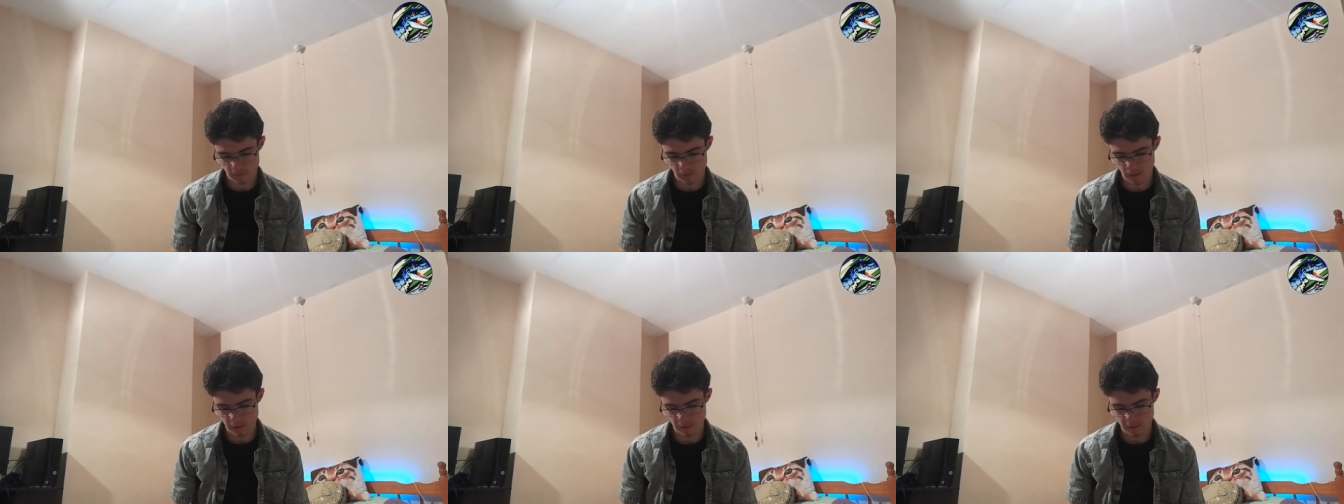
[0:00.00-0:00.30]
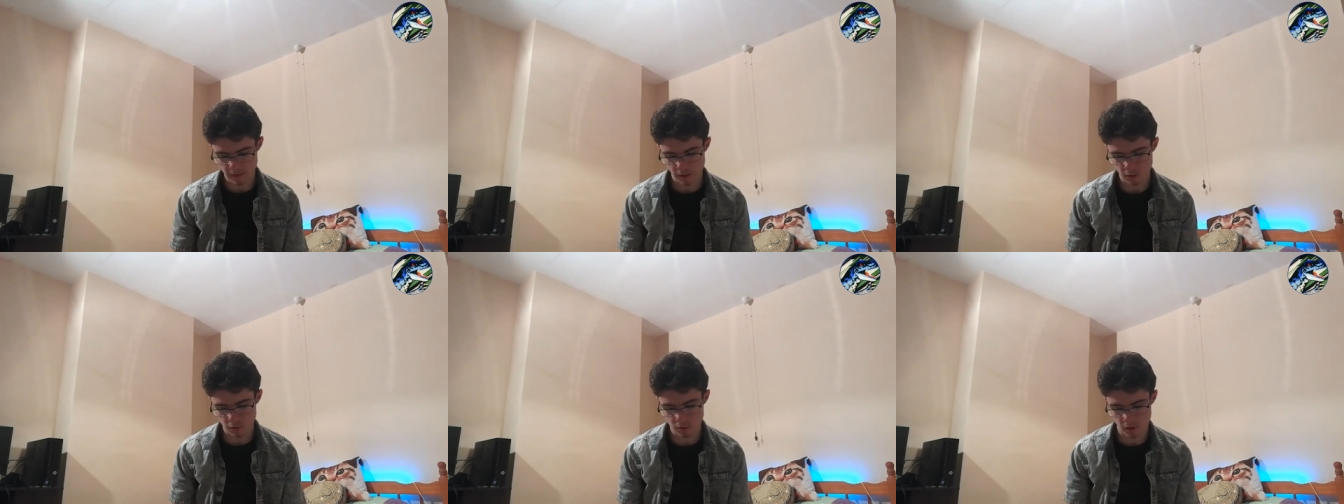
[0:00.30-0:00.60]
it
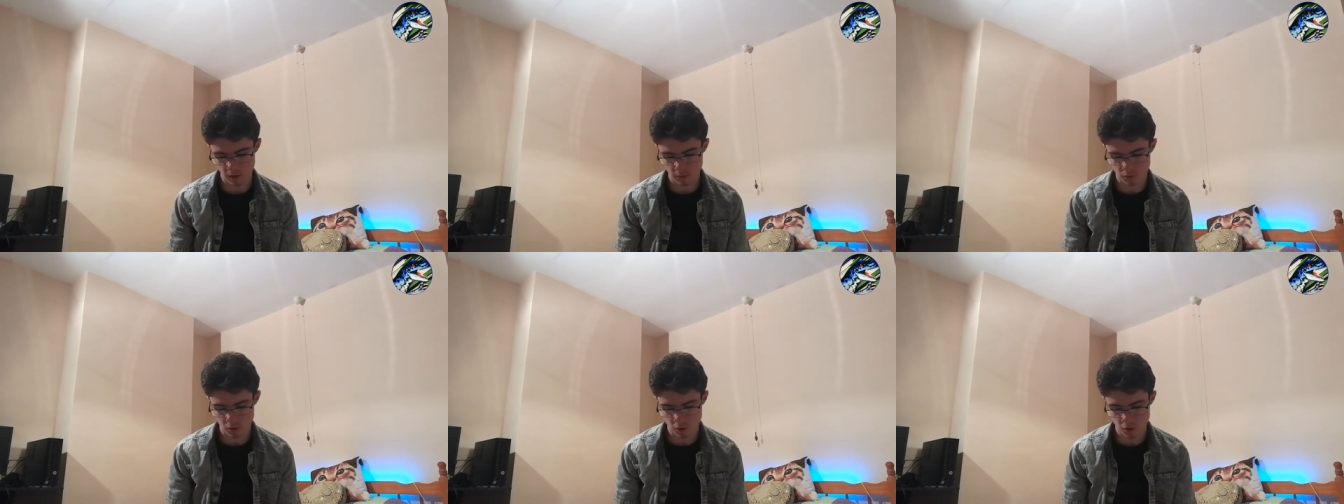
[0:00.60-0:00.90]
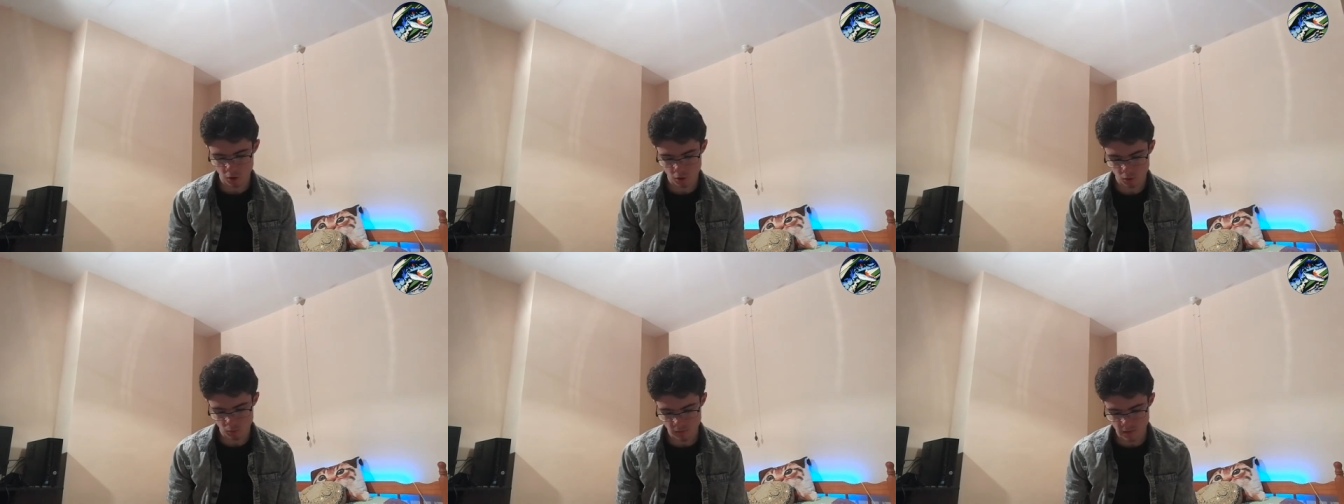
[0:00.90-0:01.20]
tells you how to
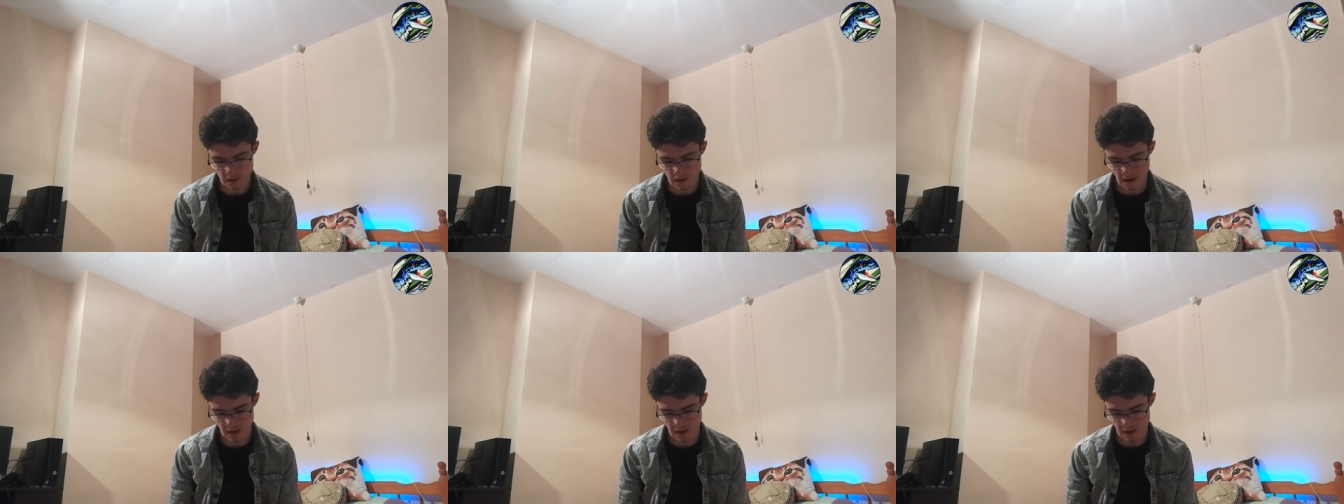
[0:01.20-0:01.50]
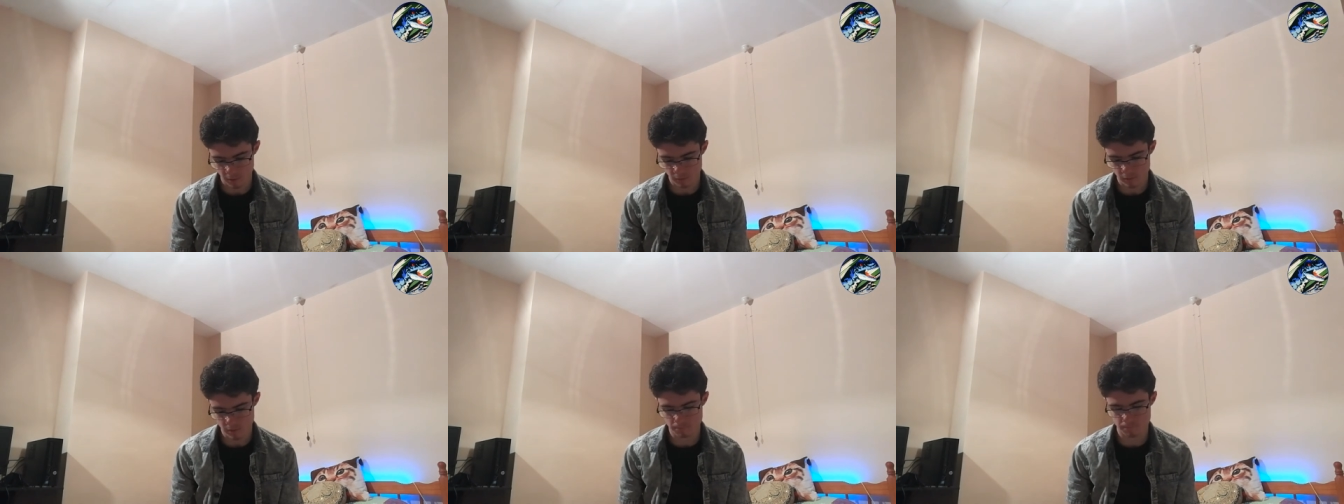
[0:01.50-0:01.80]
use it and how
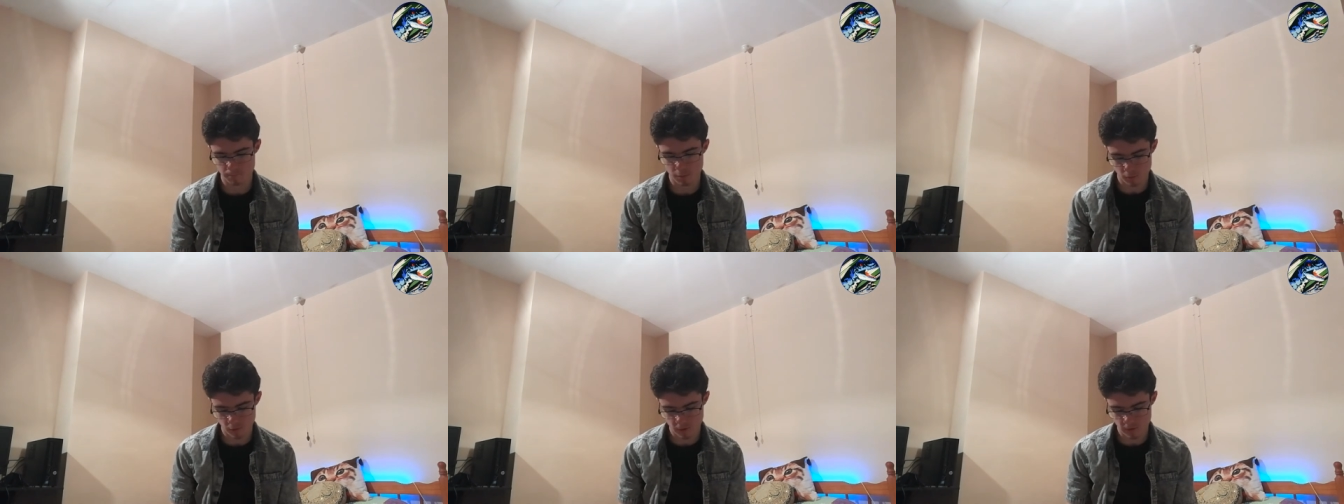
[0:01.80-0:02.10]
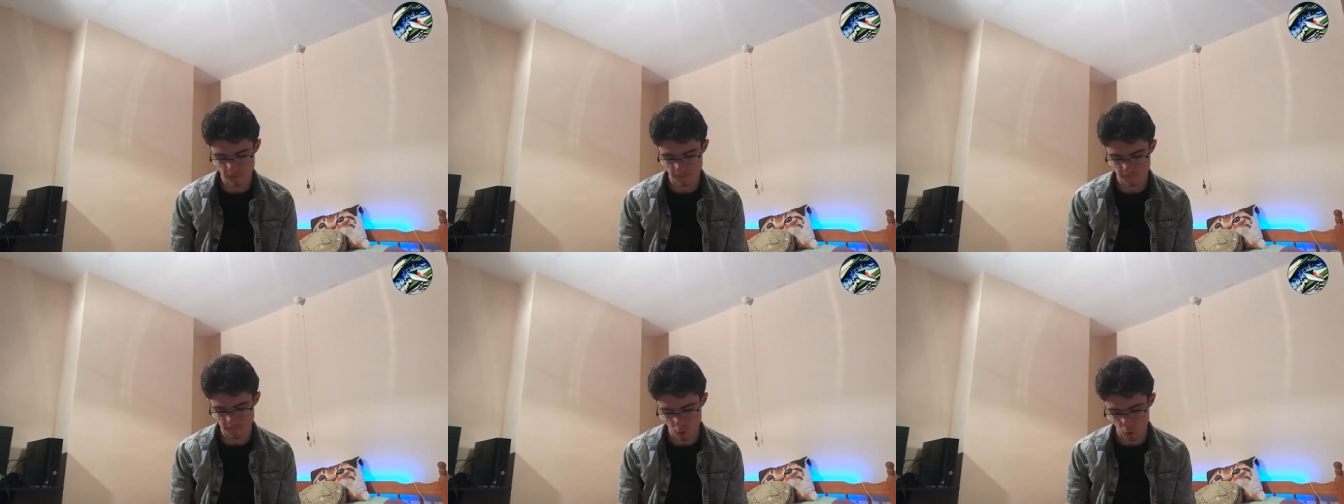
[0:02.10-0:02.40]
to boost the
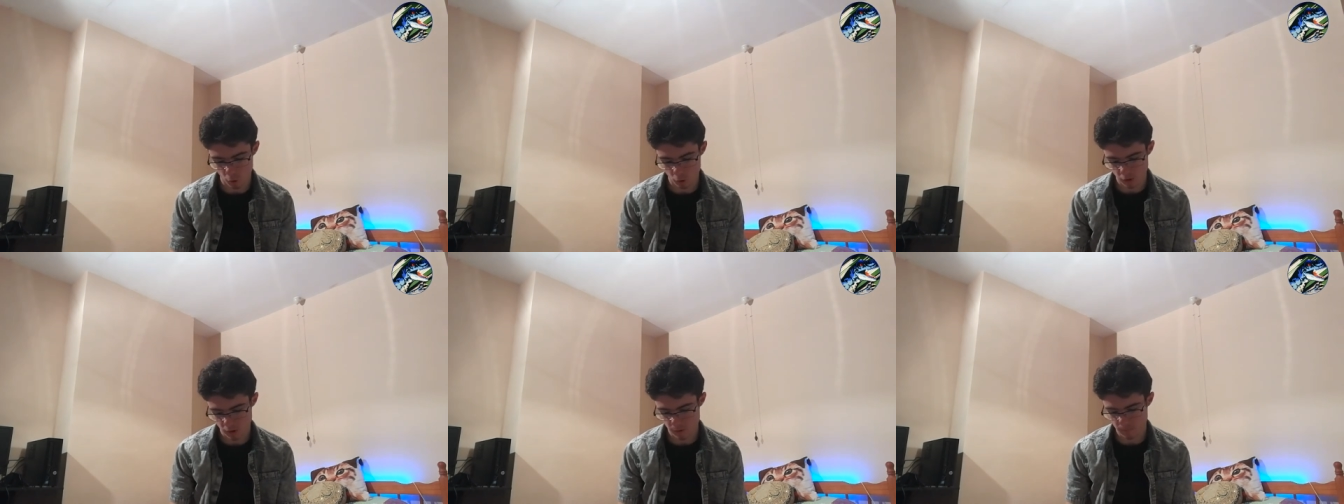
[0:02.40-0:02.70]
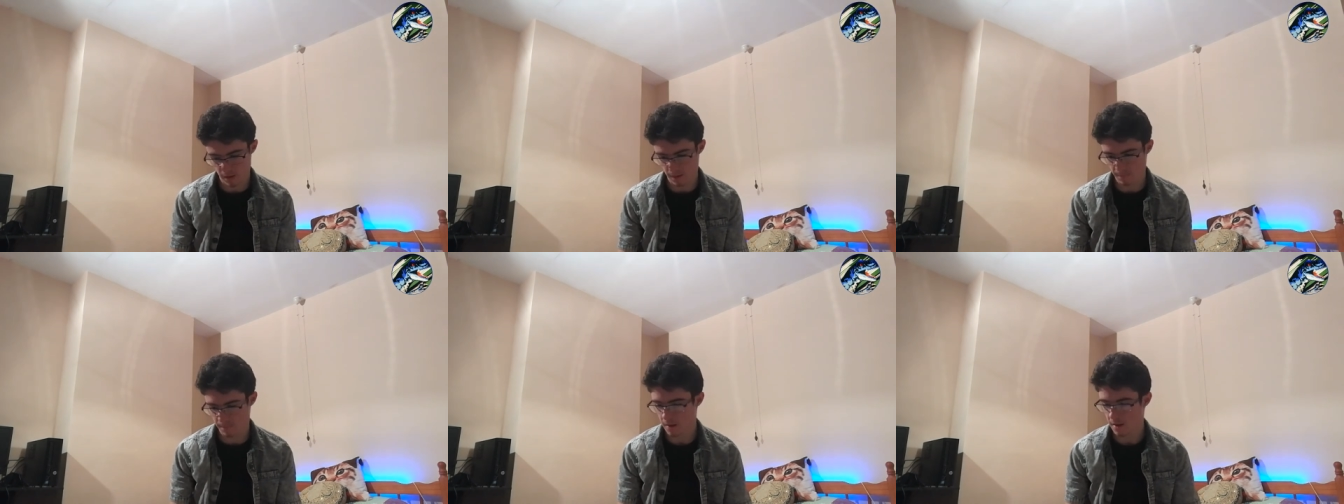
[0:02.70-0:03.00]
volume
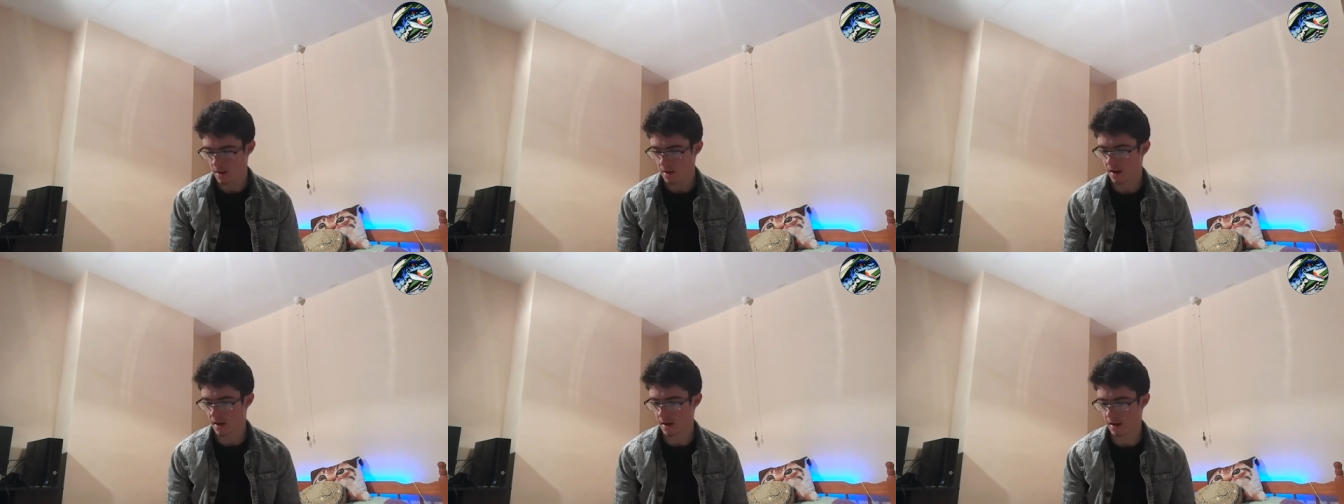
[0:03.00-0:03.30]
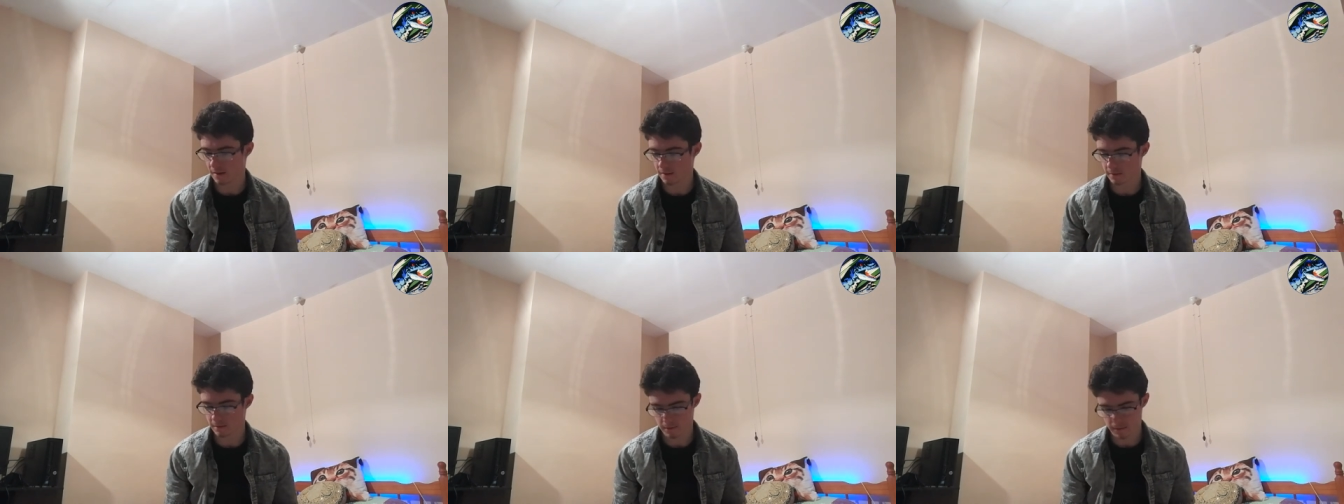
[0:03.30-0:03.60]
up
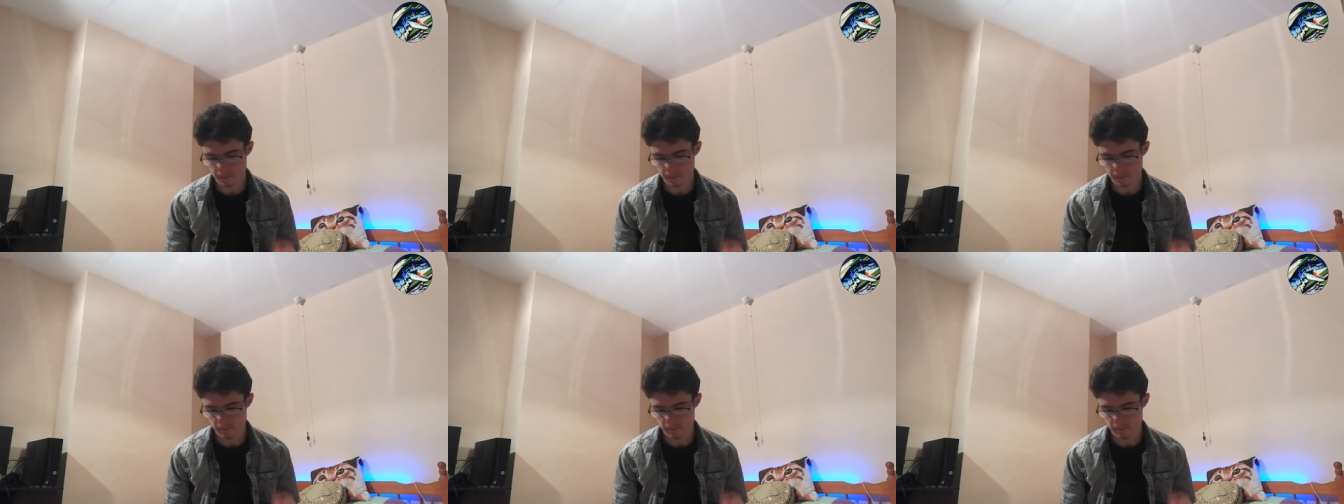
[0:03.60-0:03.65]
and